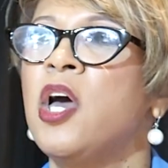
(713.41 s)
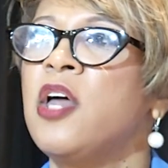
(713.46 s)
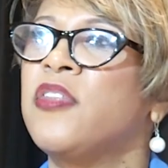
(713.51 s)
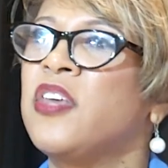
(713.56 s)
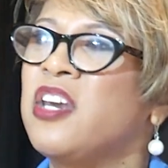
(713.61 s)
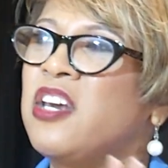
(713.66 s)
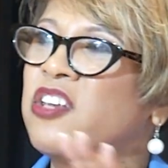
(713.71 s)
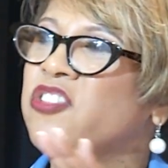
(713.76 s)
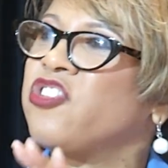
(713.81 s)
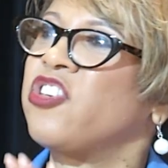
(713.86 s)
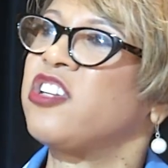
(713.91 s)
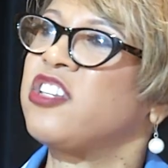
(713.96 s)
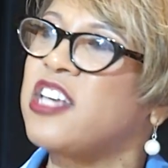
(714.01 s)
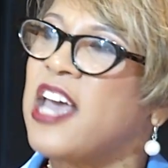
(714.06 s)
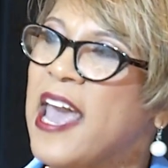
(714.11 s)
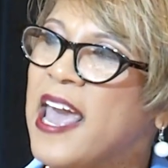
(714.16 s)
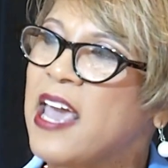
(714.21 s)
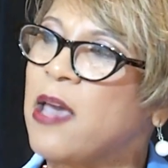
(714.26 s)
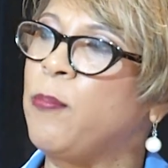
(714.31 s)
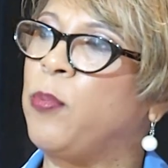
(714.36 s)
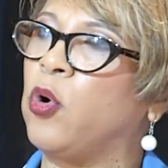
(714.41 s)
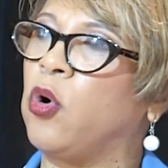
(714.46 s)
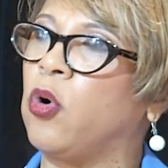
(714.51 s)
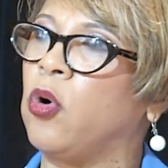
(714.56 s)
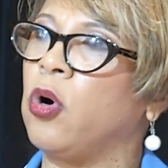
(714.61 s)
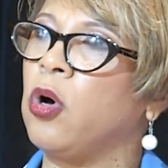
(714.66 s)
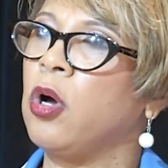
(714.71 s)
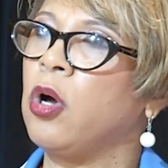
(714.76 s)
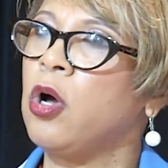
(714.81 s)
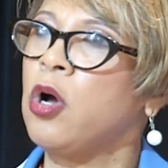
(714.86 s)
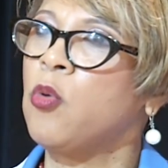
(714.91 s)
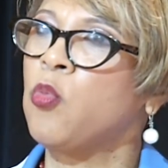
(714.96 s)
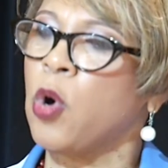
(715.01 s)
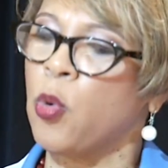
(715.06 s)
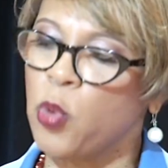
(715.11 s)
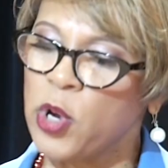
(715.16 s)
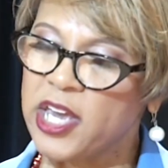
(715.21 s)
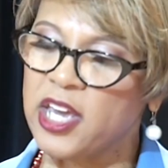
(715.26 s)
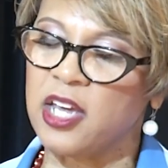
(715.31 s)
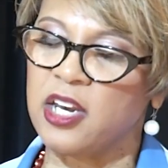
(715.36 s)
That it is a table where
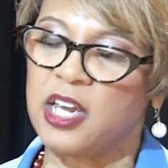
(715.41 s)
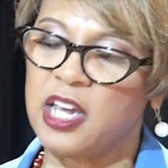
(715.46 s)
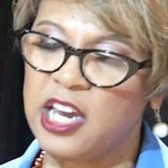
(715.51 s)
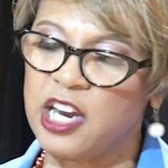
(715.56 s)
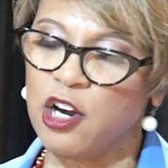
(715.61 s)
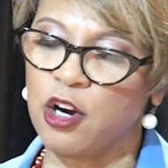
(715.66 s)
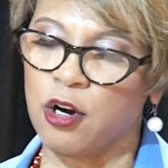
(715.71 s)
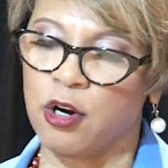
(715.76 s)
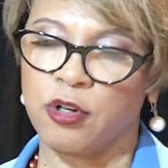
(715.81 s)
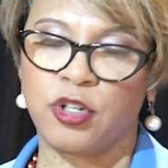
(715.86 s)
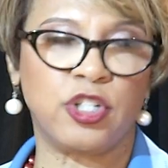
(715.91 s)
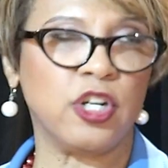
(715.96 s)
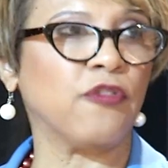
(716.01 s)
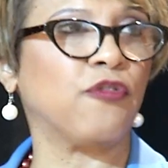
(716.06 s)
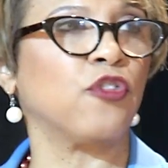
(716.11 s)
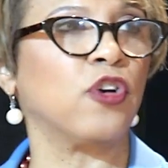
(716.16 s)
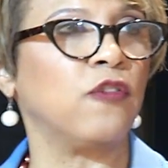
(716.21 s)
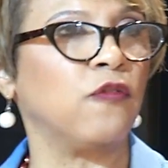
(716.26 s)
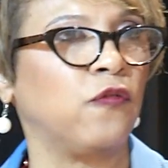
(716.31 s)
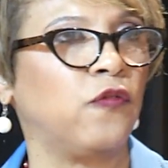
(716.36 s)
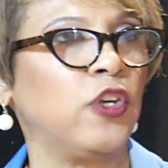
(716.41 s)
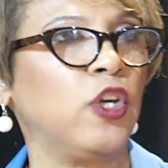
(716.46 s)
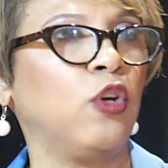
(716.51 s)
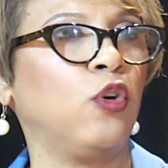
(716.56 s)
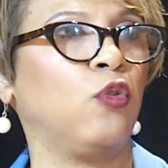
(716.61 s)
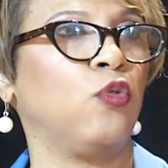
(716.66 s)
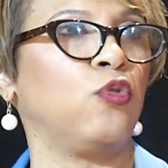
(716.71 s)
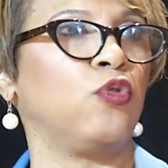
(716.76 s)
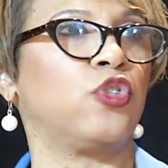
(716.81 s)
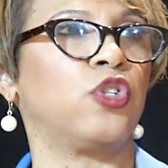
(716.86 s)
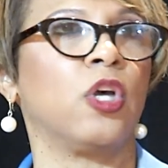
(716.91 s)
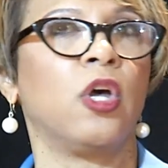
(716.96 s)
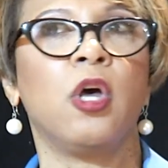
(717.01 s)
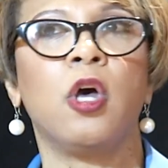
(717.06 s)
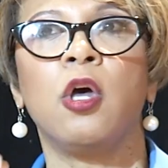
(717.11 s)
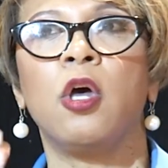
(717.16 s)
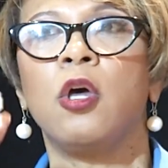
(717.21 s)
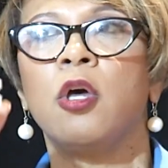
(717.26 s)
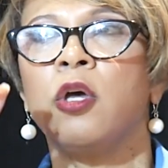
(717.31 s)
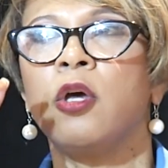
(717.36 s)
we can hear different views,
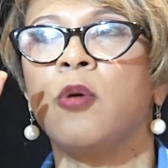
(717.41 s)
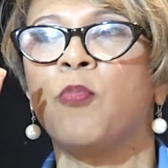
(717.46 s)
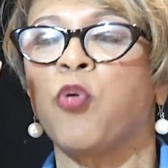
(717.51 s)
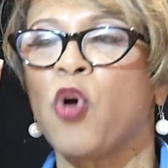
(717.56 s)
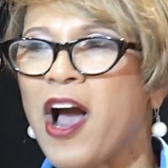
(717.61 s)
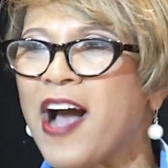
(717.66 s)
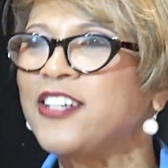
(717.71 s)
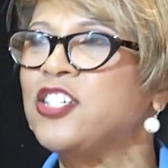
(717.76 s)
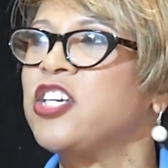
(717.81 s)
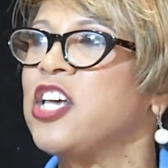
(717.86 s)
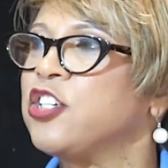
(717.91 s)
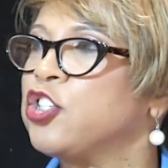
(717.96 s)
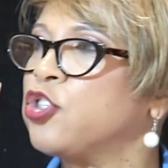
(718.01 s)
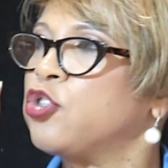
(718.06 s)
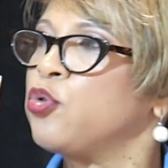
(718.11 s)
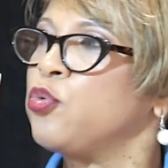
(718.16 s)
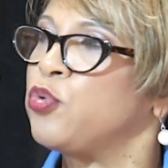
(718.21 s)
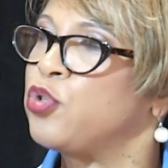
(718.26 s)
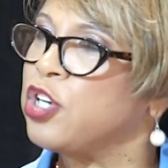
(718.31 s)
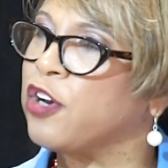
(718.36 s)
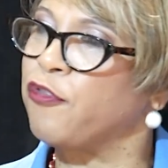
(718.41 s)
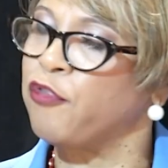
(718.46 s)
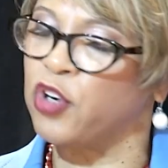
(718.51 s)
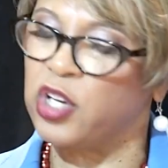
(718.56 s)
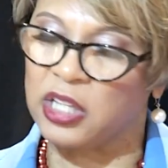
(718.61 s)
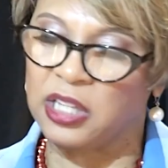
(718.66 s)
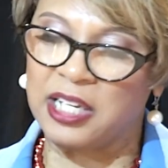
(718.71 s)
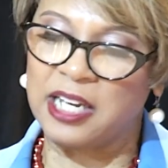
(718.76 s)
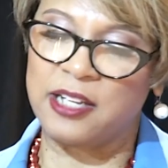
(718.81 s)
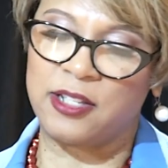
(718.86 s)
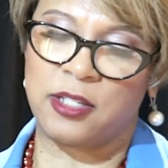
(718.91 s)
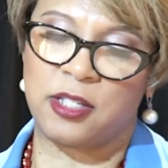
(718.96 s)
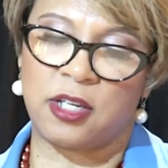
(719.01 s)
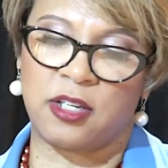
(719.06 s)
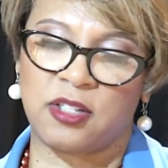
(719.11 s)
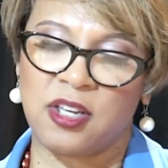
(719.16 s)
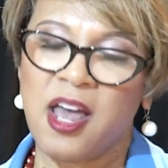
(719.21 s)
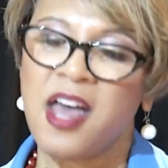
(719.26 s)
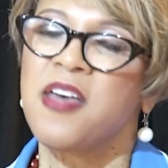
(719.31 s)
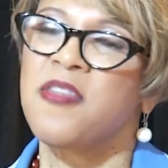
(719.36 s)
processed through different
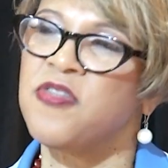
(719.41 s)
lenses.